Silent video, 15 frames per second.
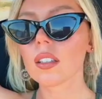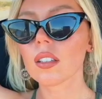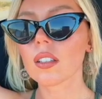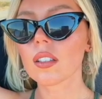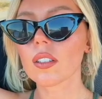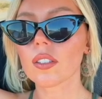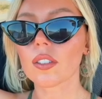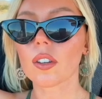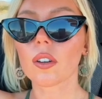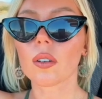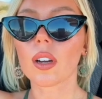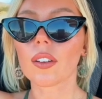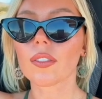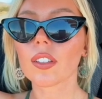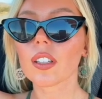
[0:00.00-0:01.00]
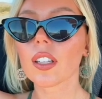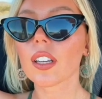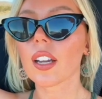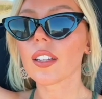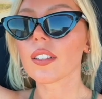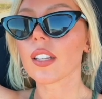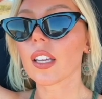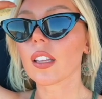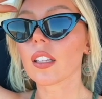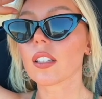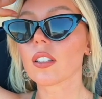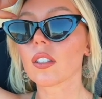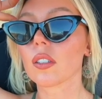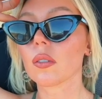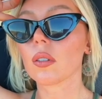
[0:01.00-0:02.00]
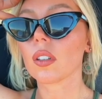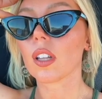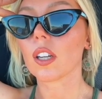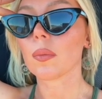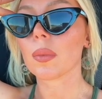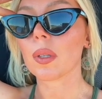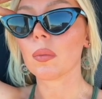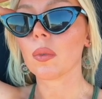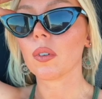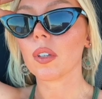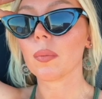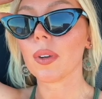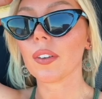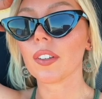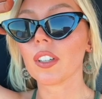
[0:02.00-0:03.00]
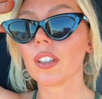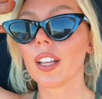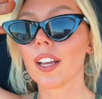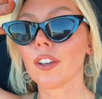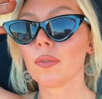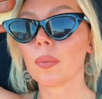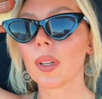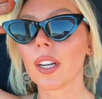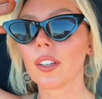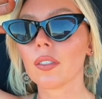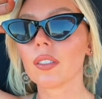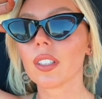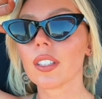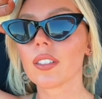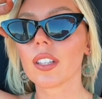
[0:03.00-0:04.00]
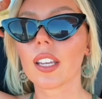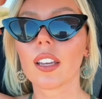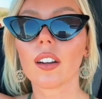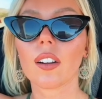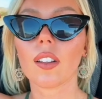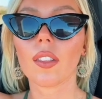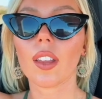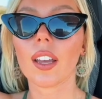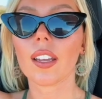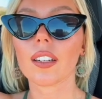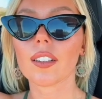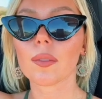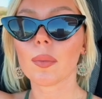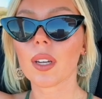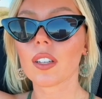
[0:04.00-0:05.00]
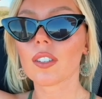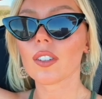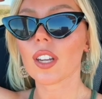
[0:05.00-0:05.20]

So I feel like I say this to a lot of people in my real life, but I don't really say it online as much.